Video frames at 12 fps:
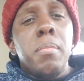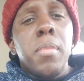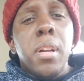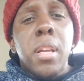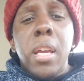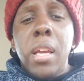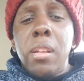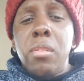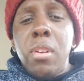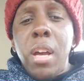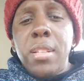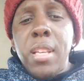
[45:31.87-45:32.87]
again, you
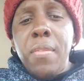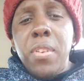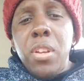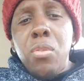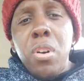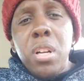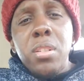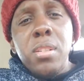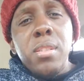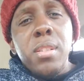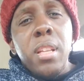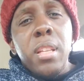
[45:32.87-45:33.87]
guys have any
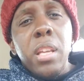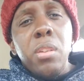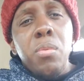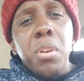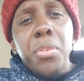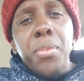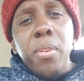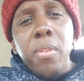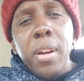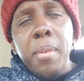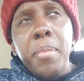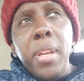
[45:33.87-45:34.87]
questions? Anything you want to throw
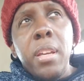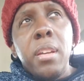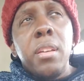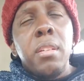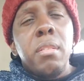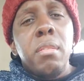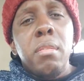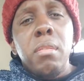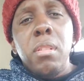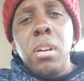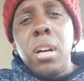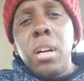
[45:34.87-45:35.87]
at me?
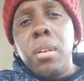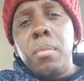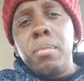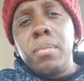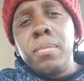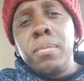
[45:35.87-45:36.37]
Um,